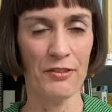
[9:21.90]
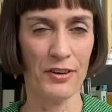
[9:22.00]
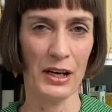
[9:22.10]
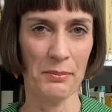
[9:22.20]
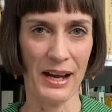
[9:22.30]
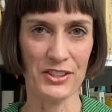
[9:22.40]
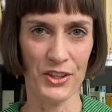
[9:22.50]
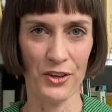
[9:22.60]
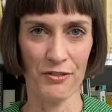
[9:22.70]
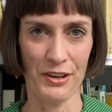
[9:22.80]
of running back to
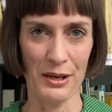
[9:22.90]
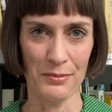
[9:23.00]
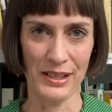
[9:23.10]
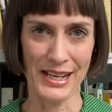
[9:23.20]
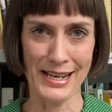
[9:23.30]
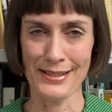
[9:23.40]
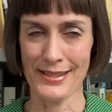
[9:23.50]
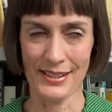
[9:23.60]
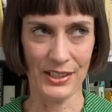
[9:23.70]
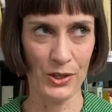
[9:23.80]
her family in
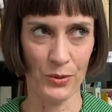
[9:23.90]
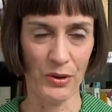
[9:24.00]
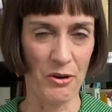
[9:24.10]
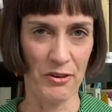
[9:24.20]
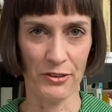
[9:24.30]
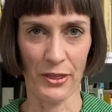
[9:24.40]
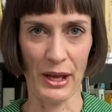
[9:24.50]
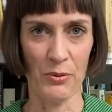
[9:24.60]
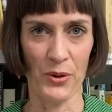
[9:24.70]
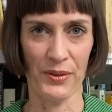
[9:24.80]
Sydney or wherever they
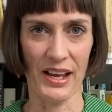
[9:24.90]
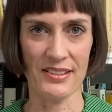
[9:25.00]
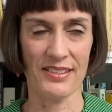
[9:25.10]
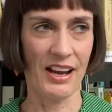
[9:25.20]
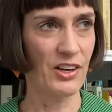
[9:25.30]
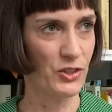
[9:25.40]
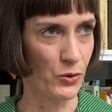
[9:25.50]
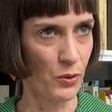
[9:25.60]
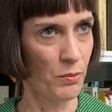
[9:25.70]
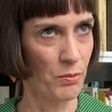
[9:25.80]
were at that stage,
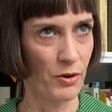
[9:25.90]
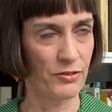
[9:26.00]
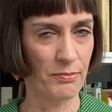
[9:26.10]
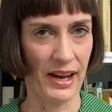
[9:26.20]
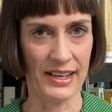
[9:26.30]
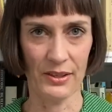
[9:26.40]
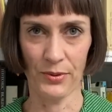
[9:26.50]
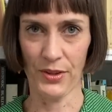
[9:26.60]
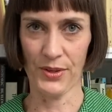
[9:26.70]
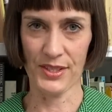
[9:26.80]
or moving back in
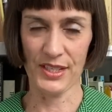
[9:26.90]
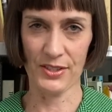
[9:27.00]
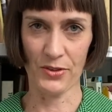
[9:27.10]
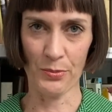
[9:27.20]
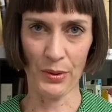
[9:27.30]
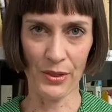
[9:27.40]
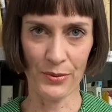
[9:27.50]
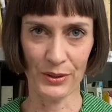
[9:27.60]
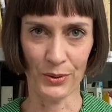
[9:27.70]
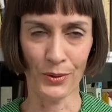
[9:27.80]
with her sister and
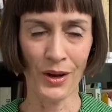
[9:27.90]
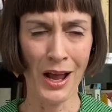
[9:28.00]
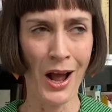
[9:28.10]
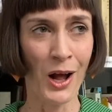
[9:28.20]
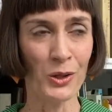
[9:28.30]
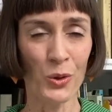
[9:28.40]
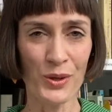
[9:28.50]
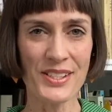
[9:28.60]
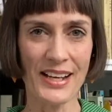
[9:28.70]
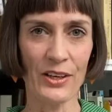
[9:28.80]
brother-in-law, Laura
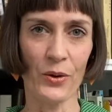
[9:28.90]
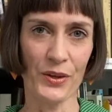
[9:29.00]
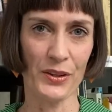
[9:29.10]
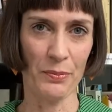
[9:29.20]
stayed on at the